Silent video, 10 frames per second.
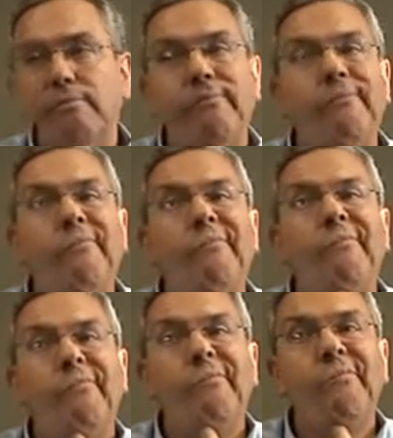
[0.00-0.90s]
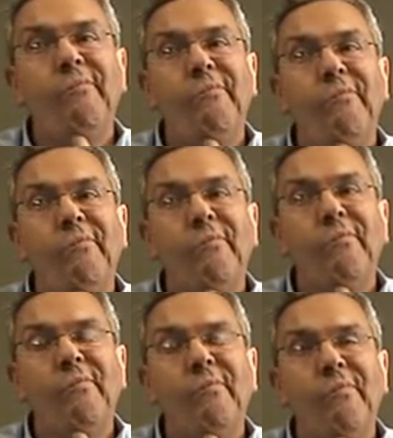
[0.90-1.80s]

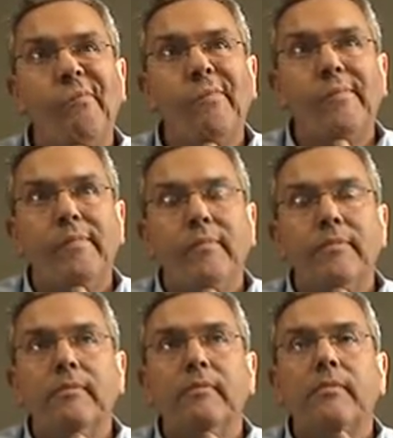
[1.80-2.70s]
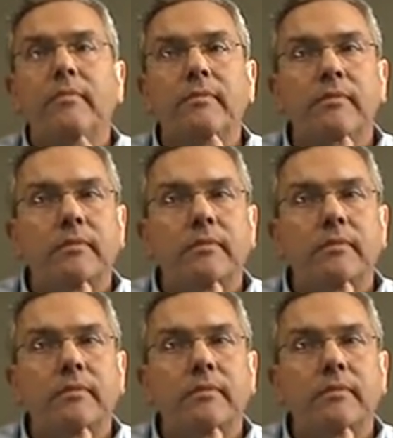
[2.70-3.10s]
No one is speaking in this clip.